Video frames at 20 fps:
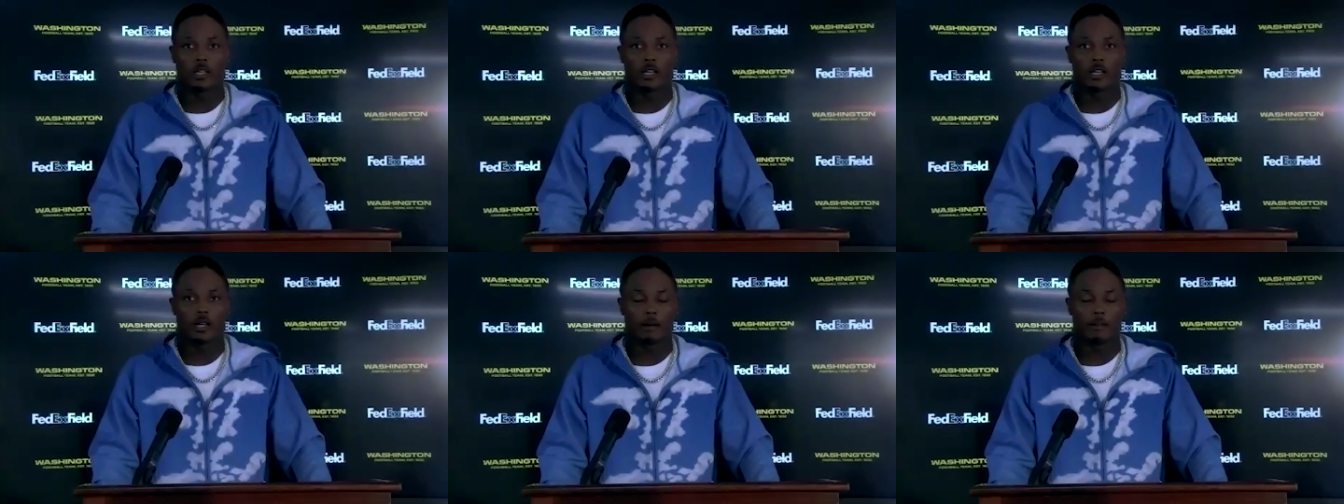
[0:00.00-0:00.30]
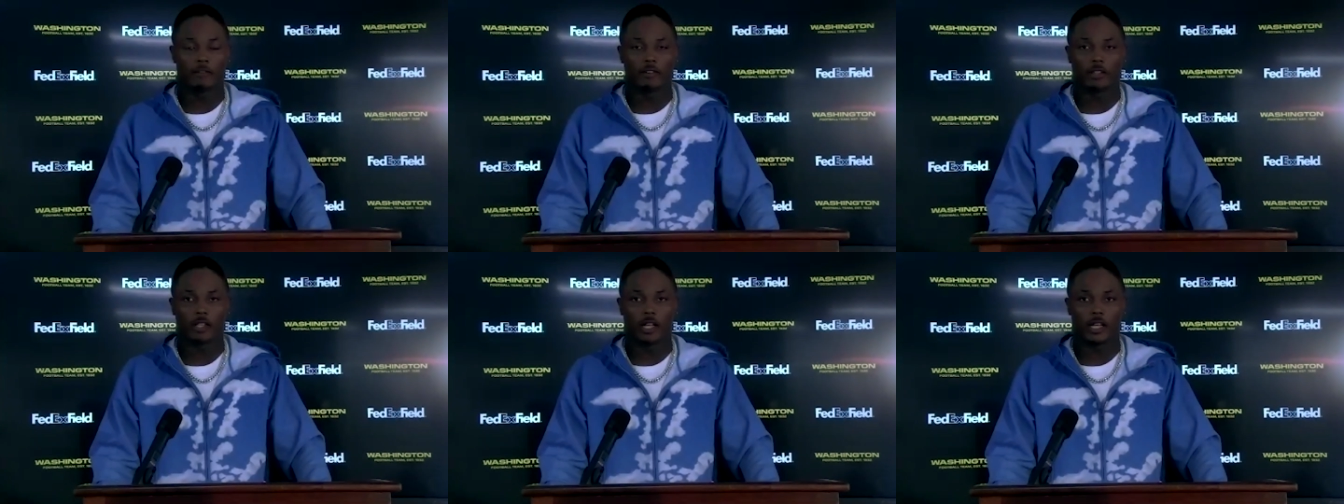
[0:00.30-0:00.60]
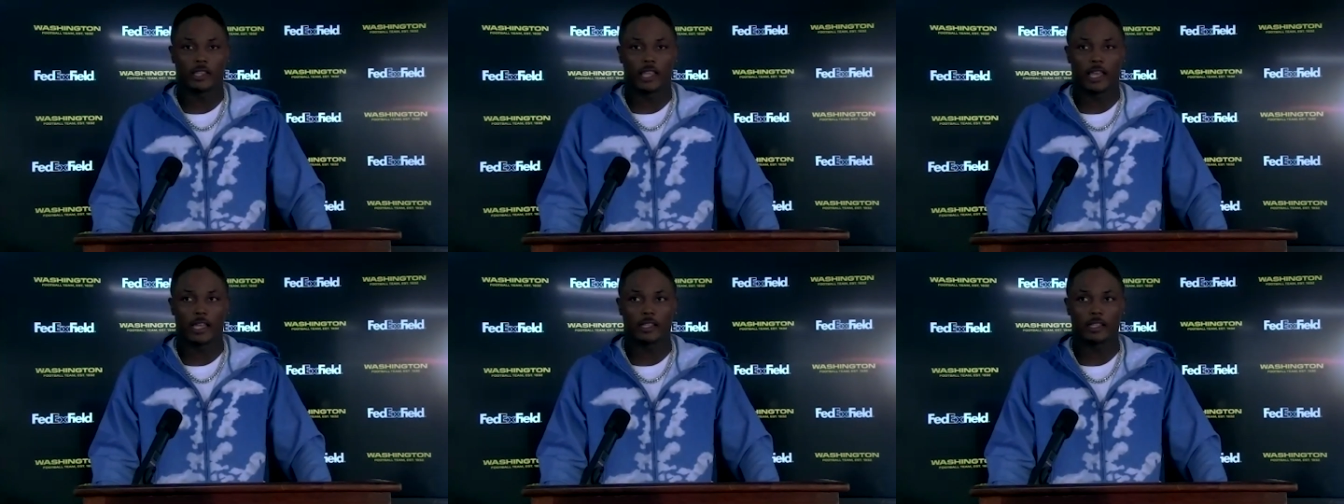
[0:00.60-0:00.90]
I feel
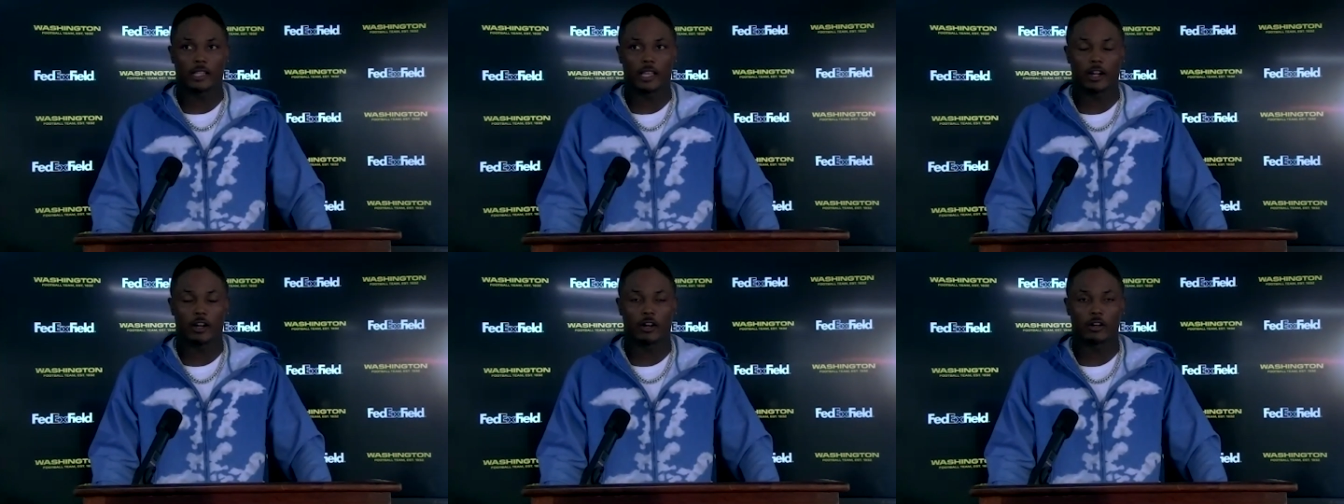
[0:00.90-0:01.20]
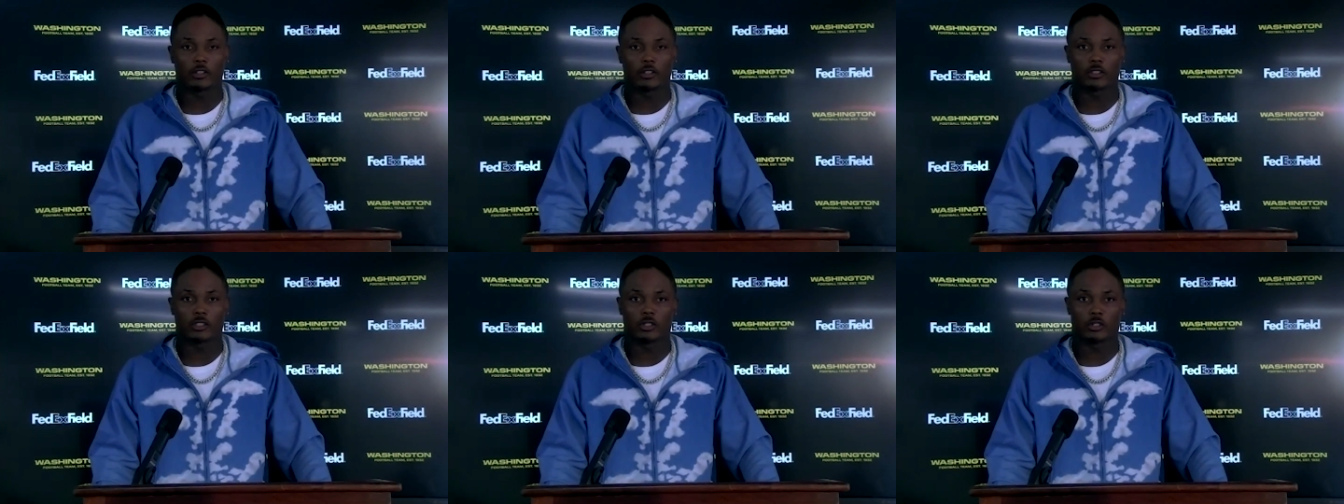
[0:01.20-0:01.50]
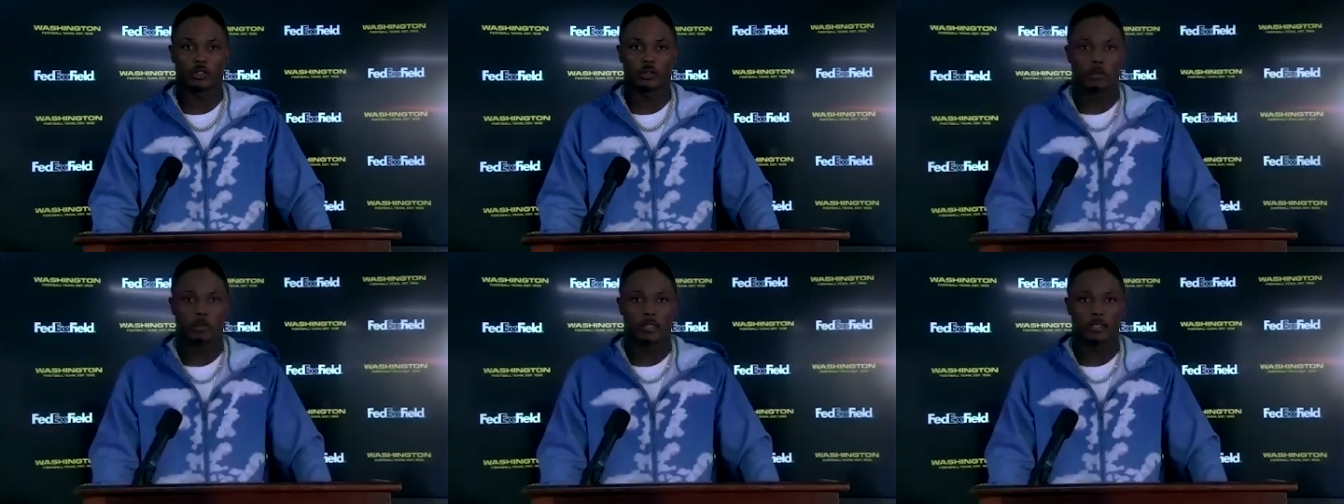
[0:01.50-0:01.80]
like that hurt us a
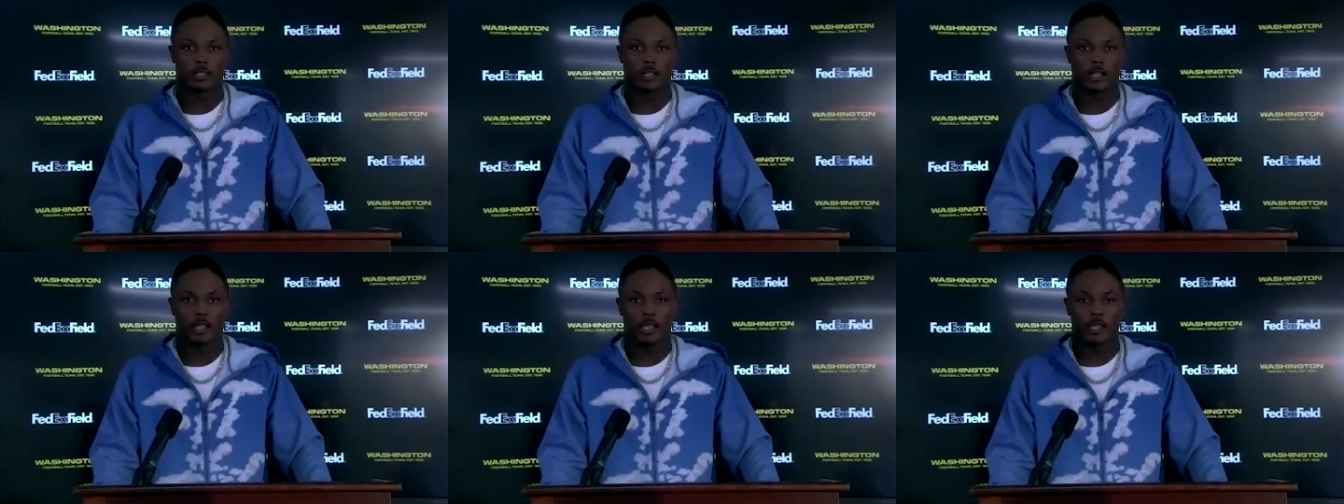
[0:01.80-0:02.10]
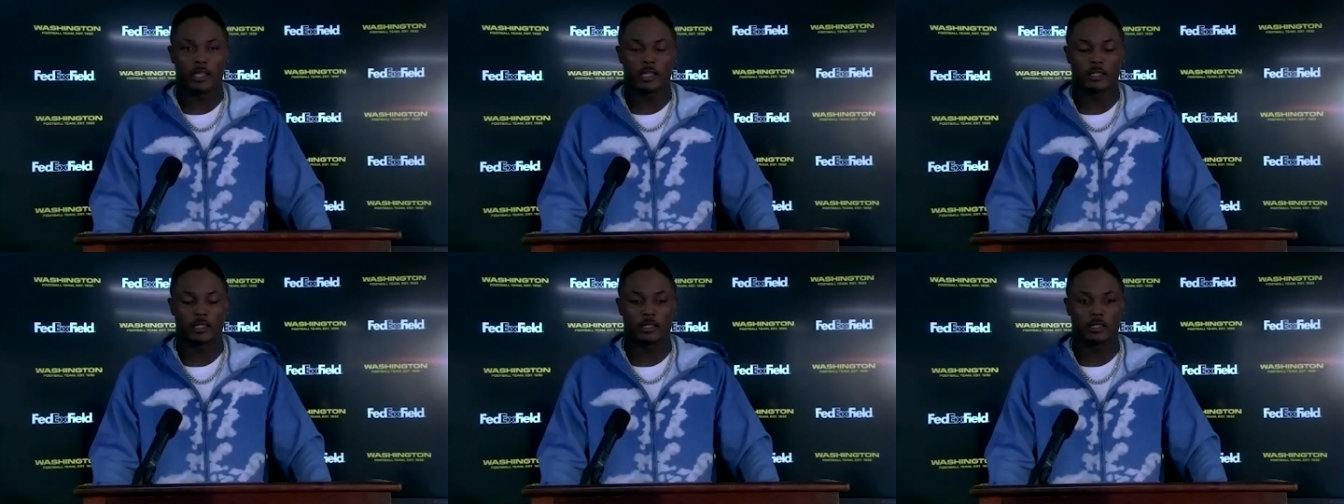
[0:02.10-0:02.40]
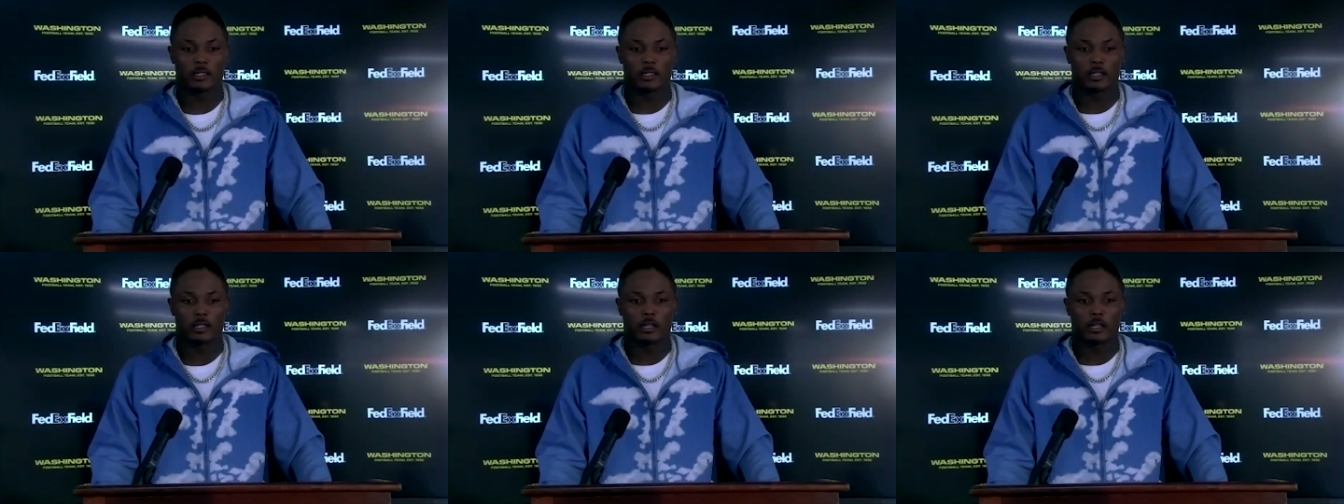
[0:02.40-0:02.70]
little bit today. And
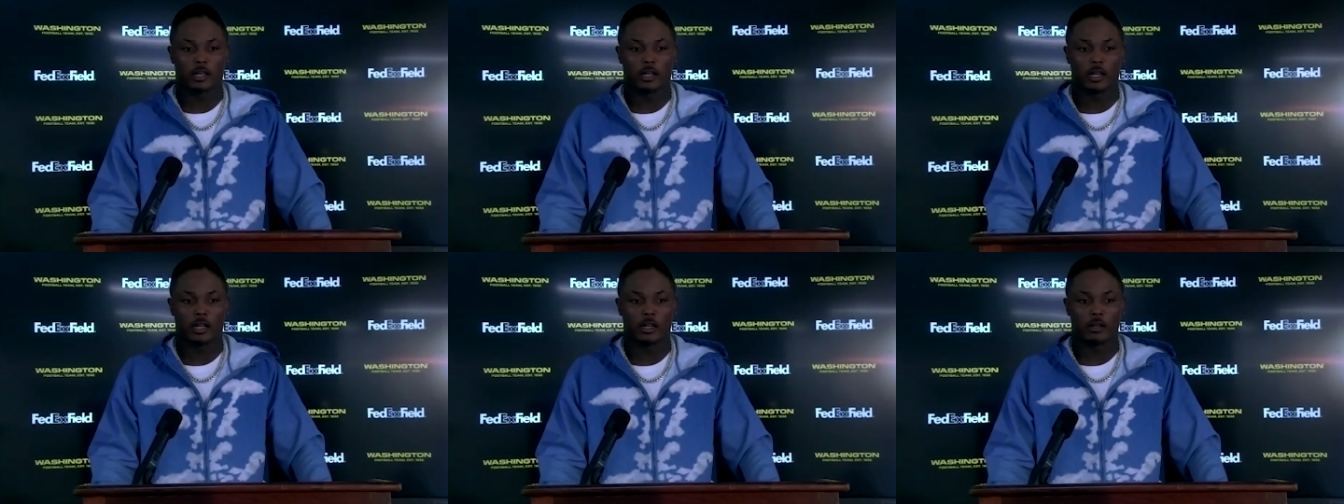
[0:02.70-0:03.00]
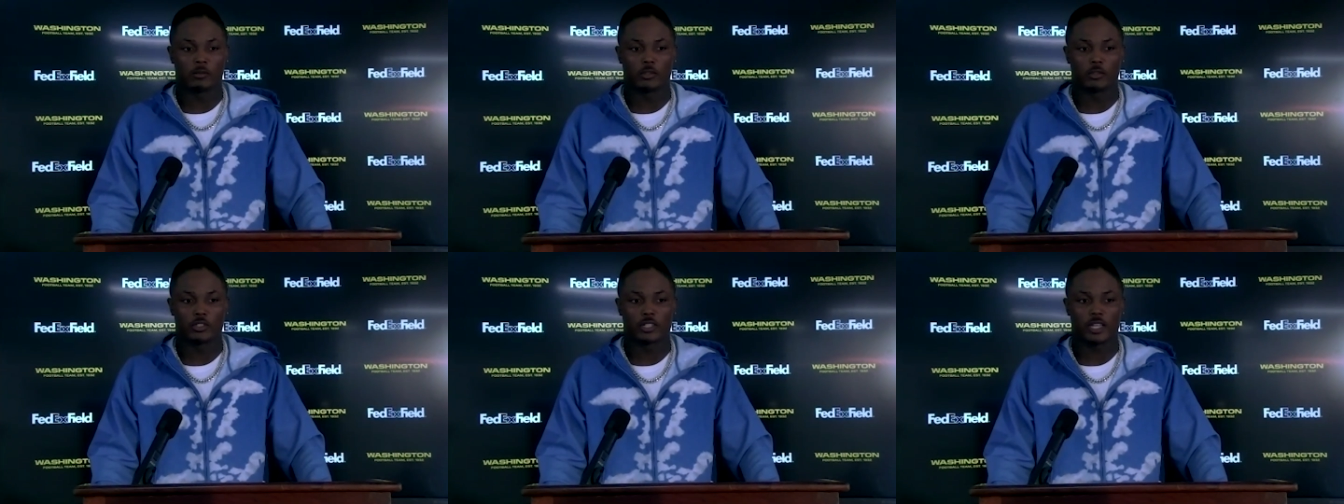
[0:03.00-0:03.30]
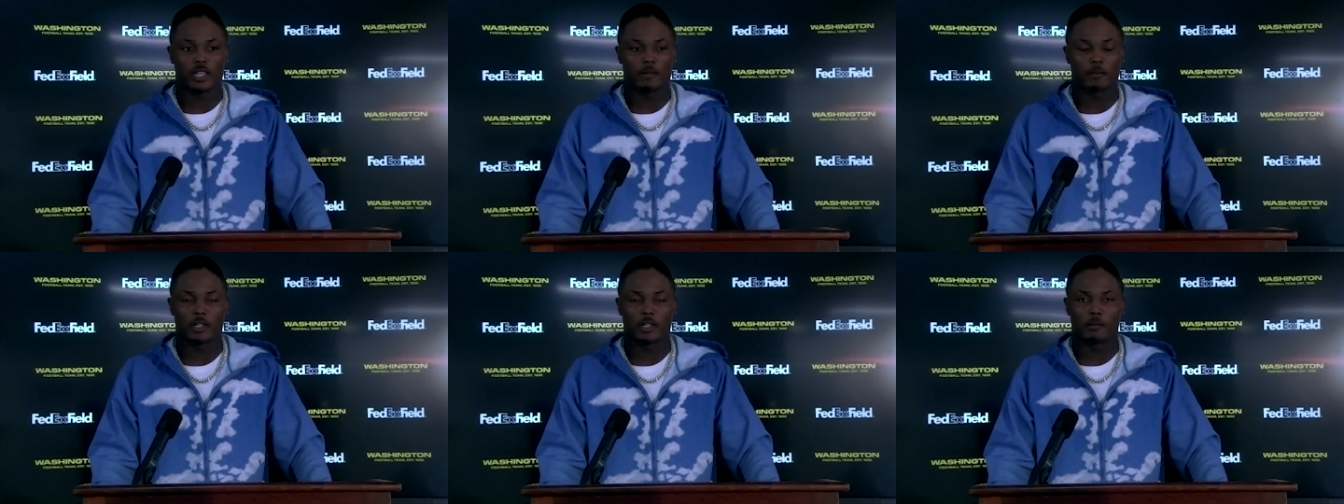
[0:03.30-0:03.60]
we just
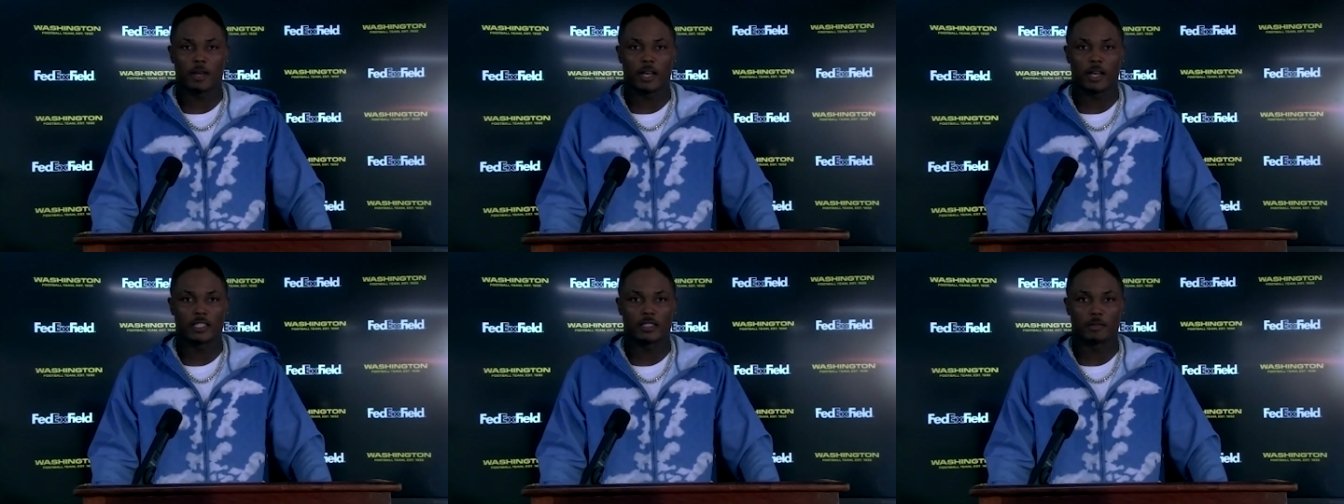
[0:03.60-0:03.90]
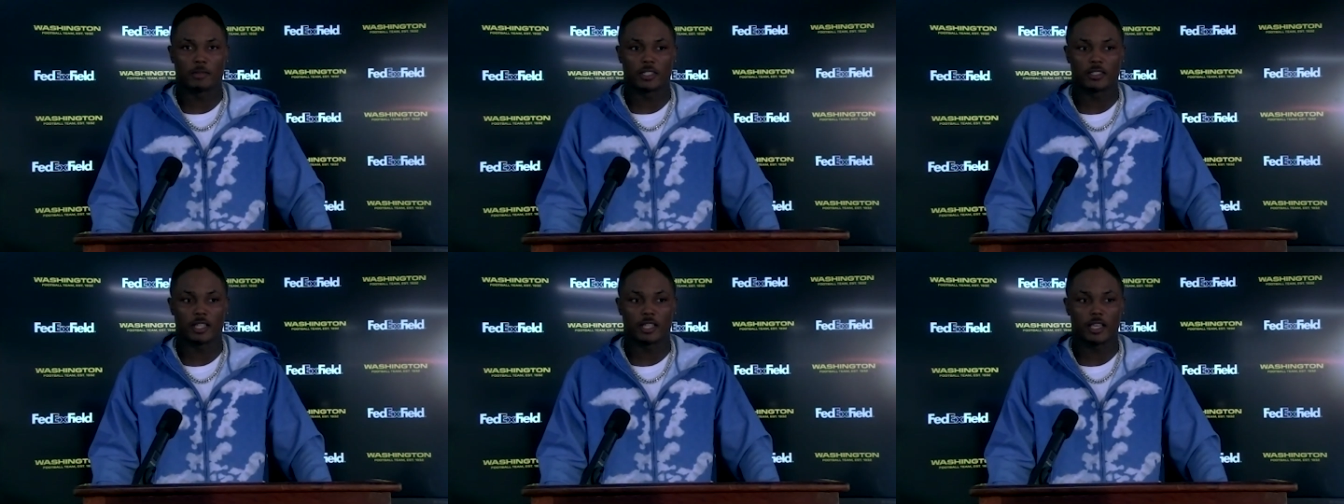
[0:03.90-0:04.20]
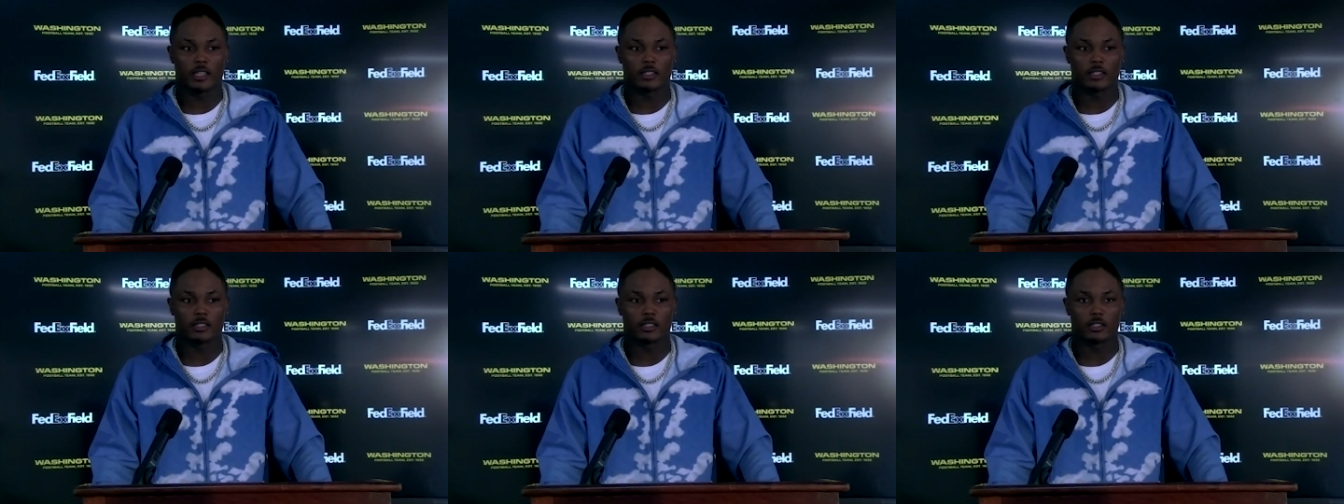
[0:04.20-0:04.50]
got to minimize the
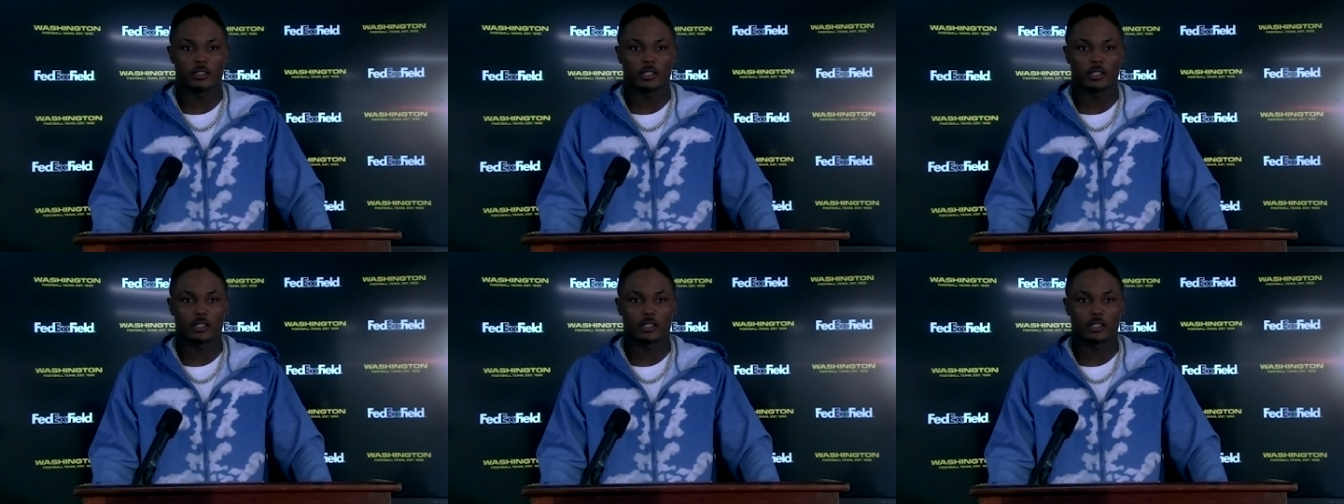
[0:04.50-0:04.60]
mistakes.